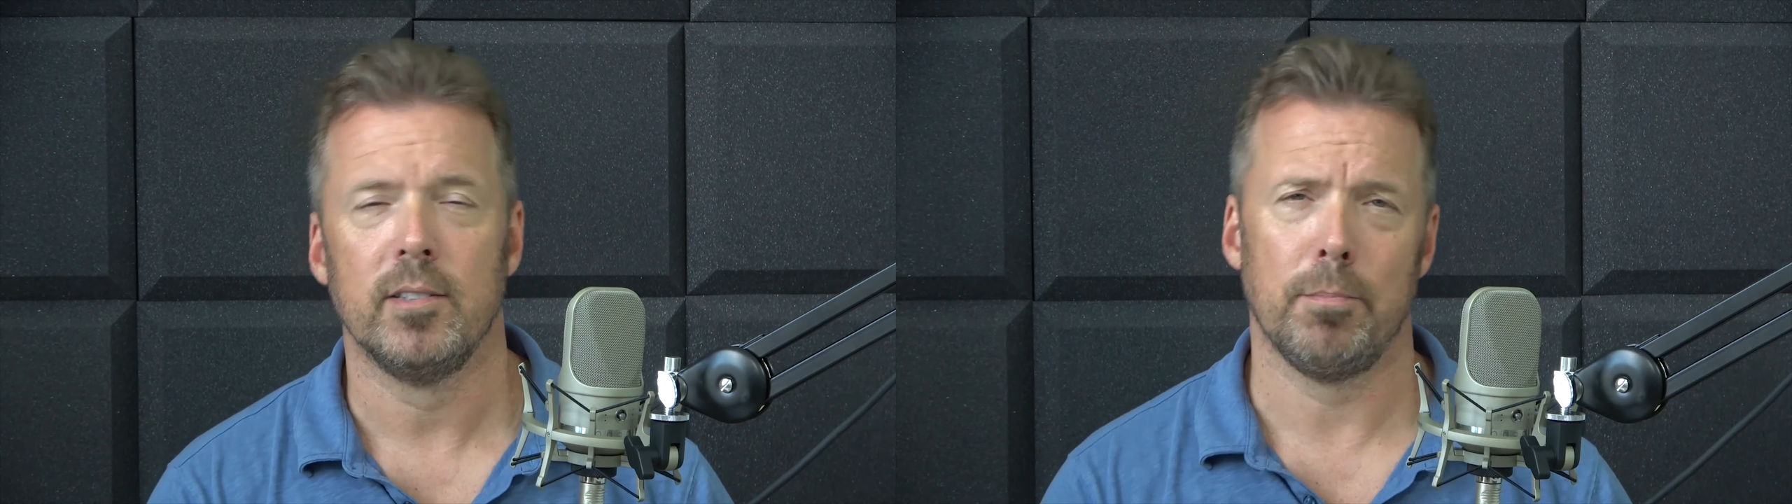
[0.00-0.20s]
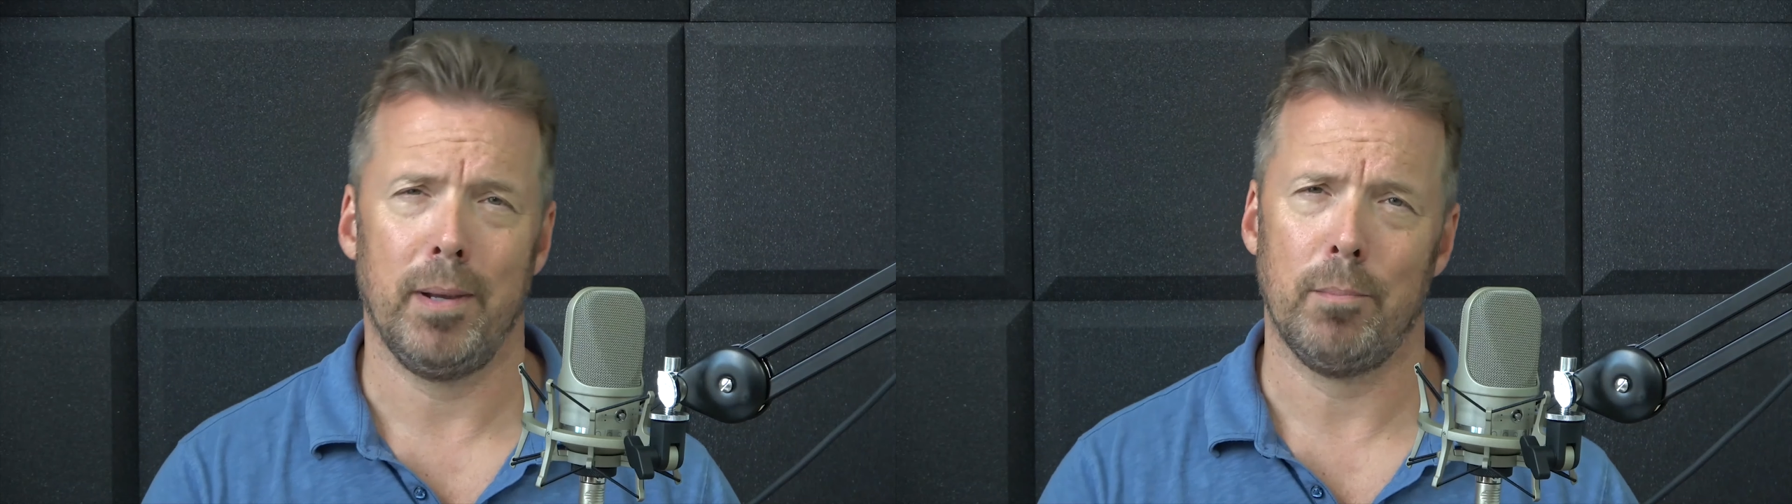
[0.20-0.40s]

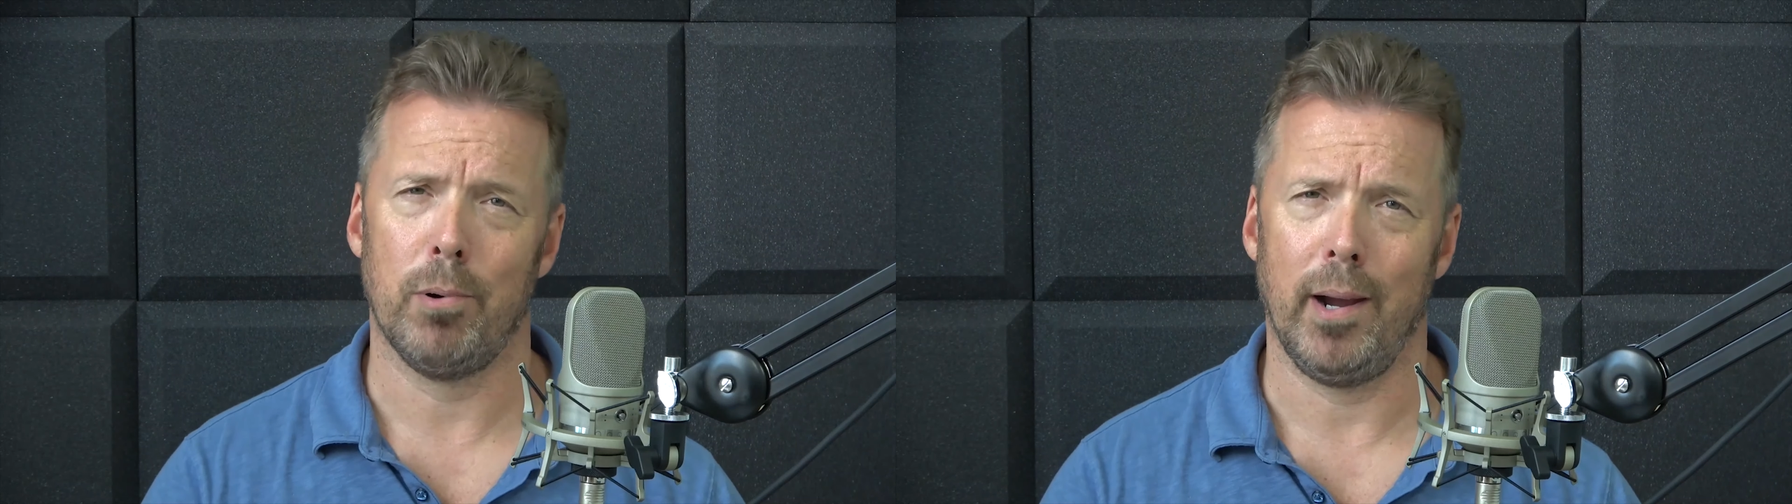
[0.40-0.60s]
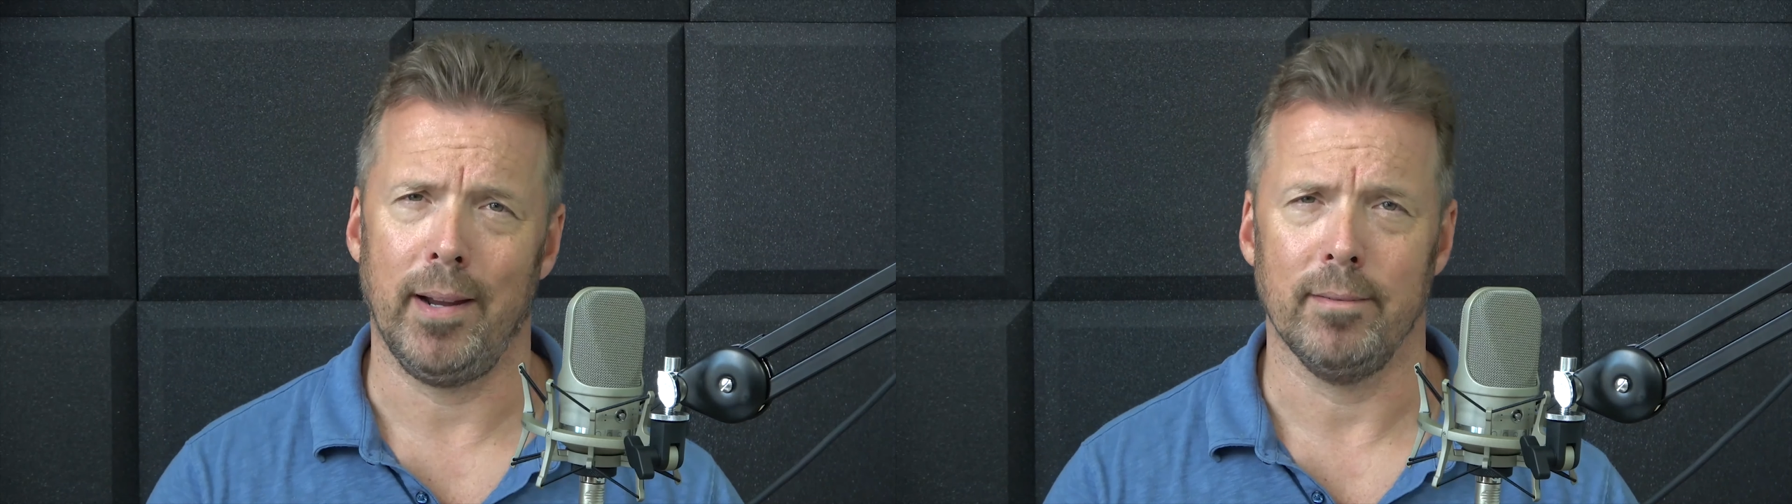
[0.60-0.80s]
It's a big
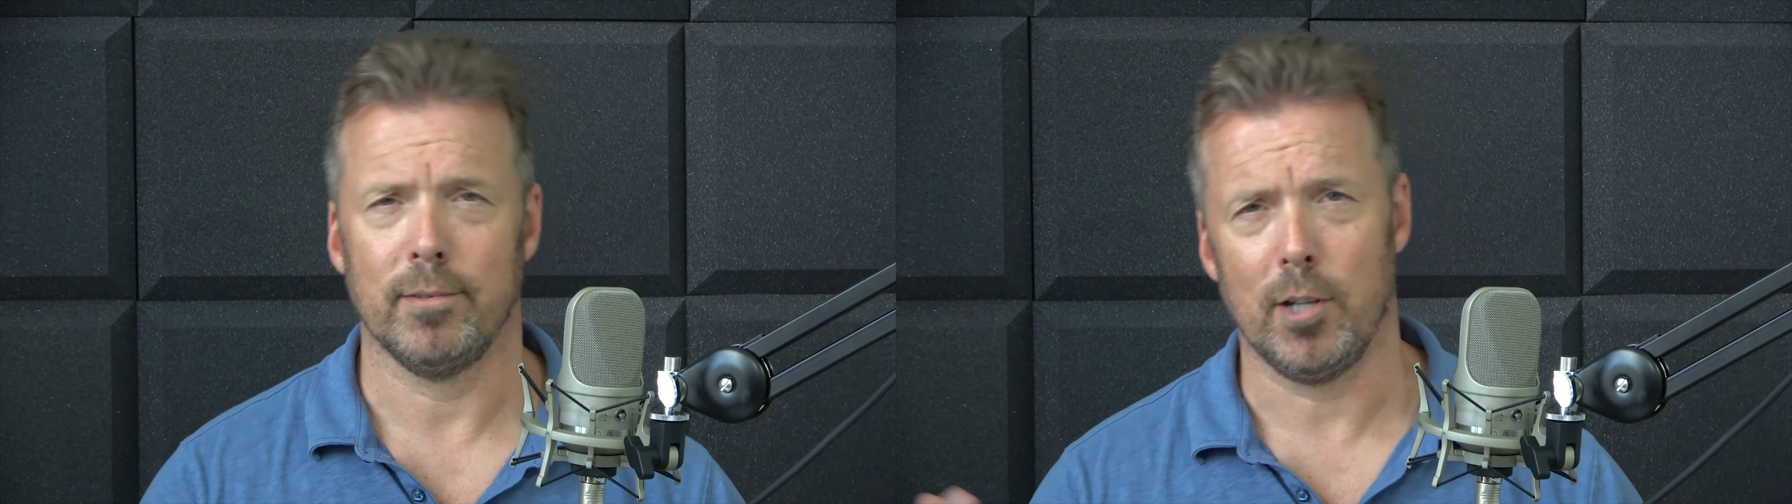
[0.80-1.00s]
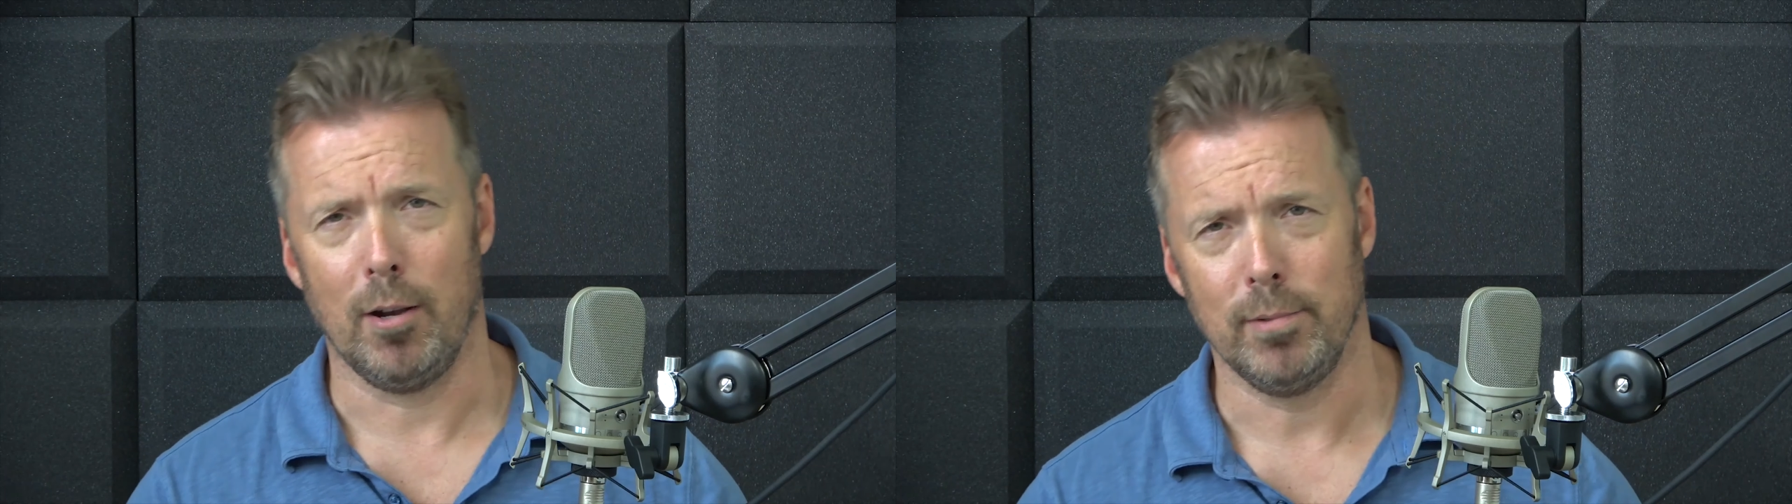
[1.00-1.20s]
brain,
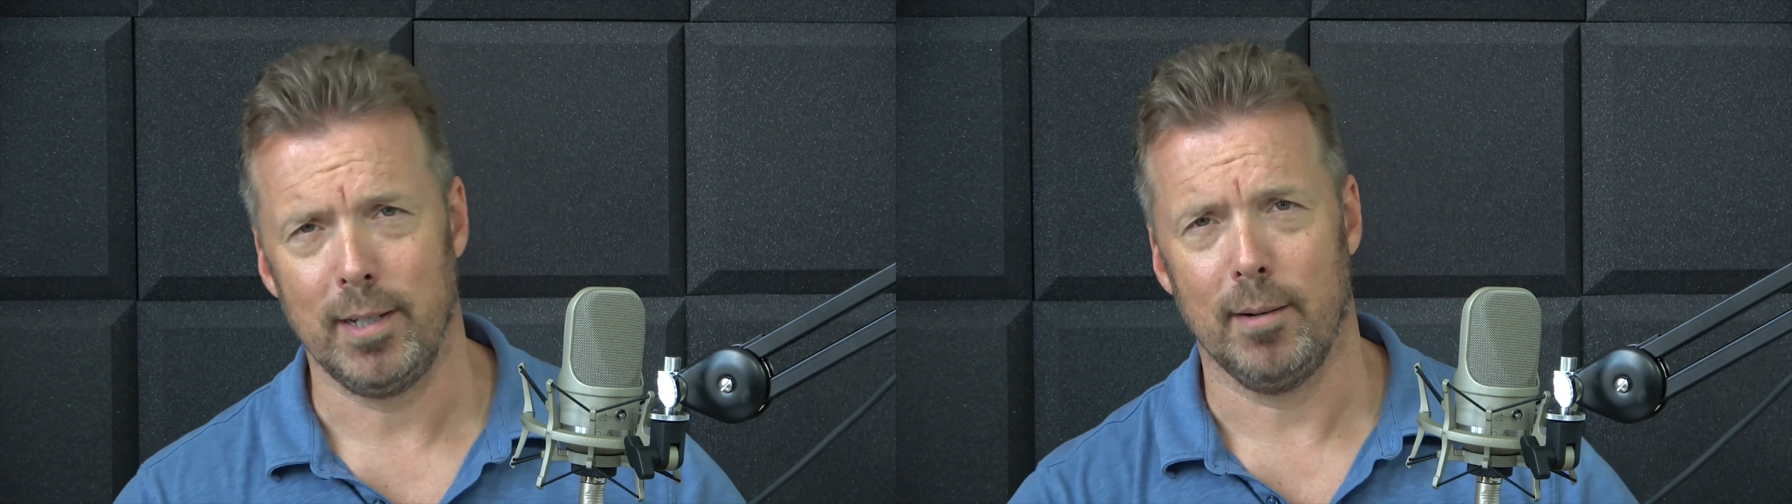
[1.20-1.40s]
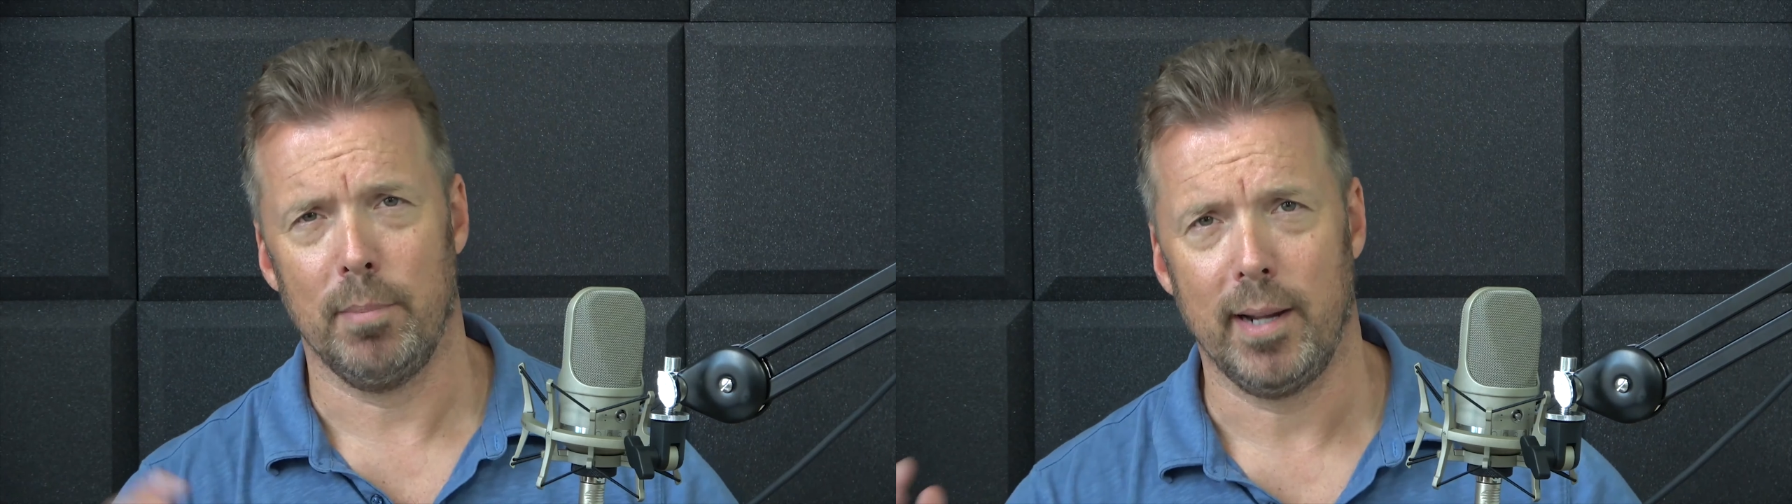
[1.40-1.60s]
so you
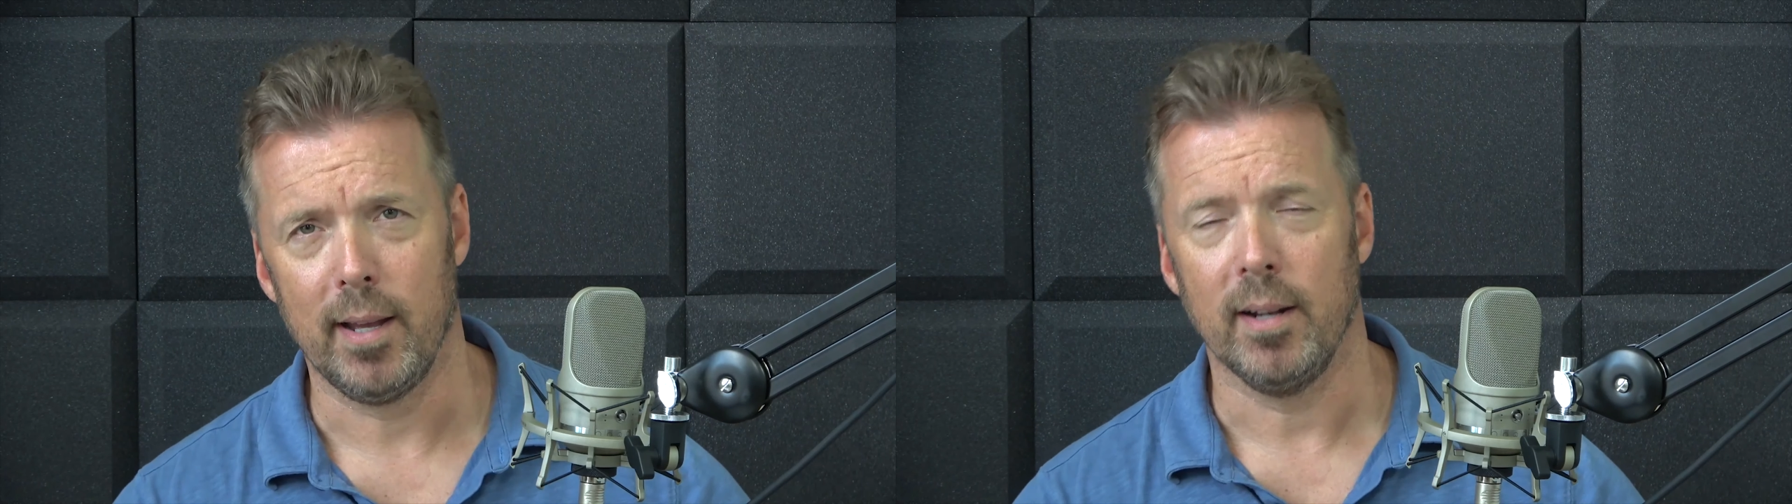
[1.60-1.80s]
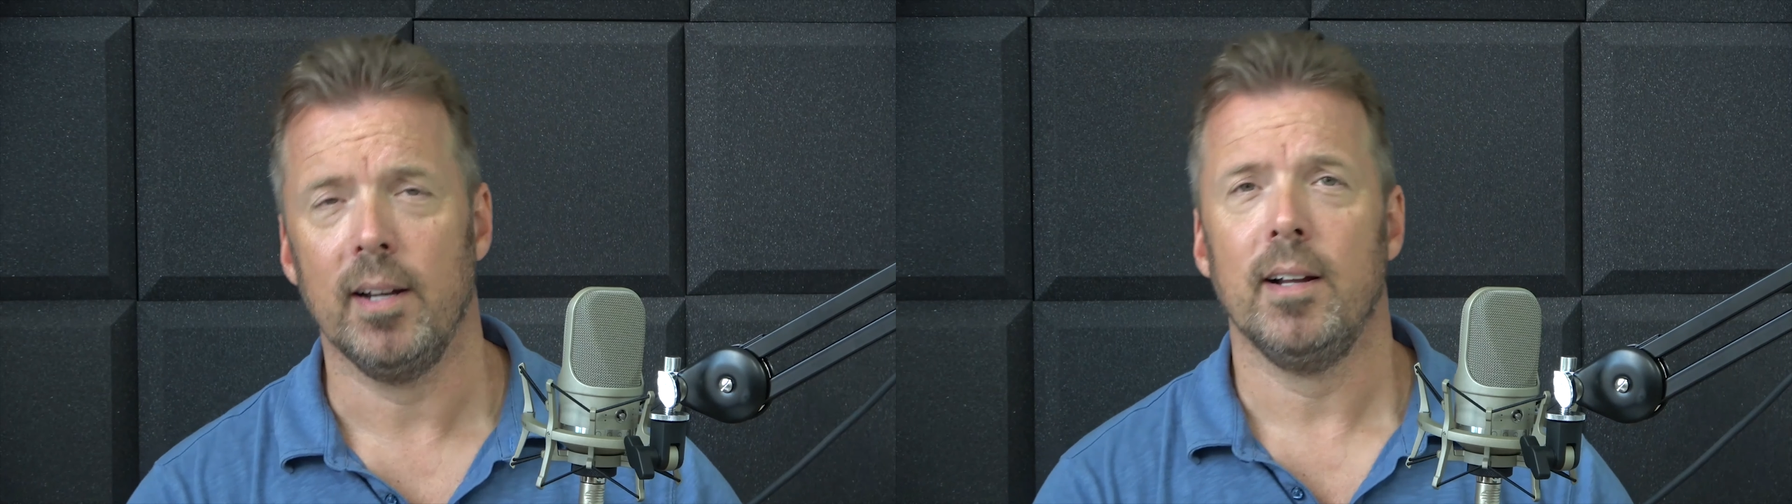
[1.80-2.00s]
get a big
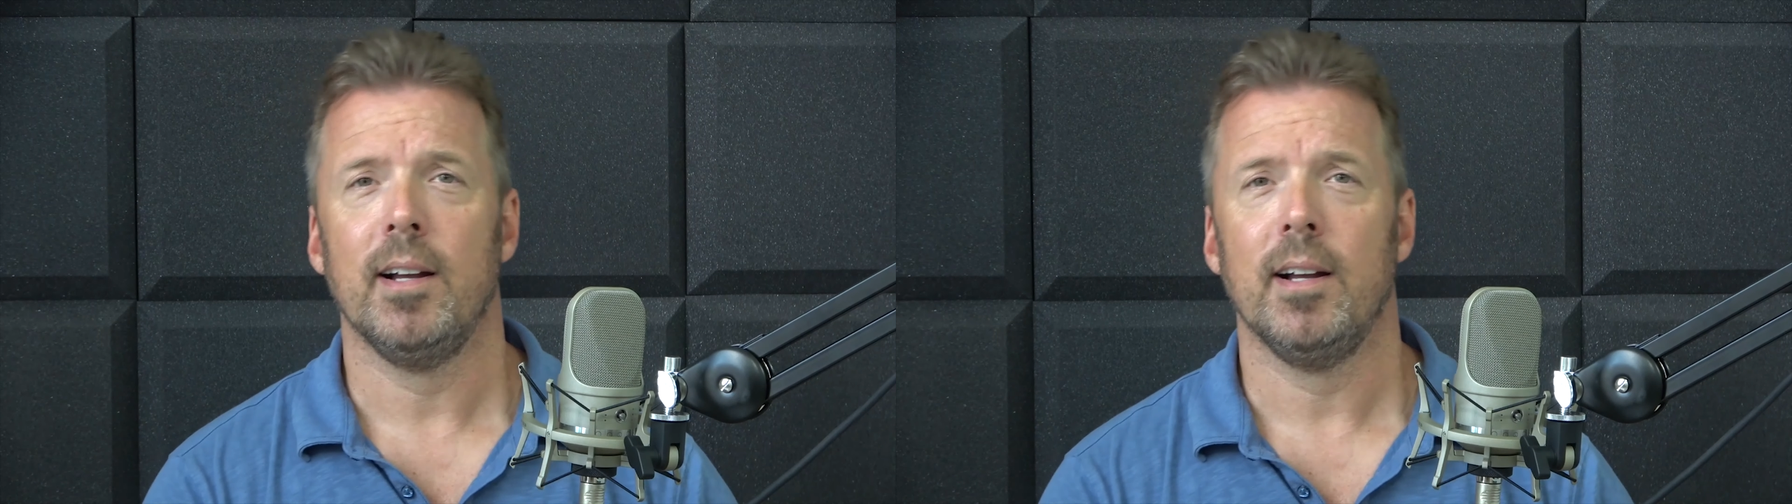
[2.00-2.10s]
head.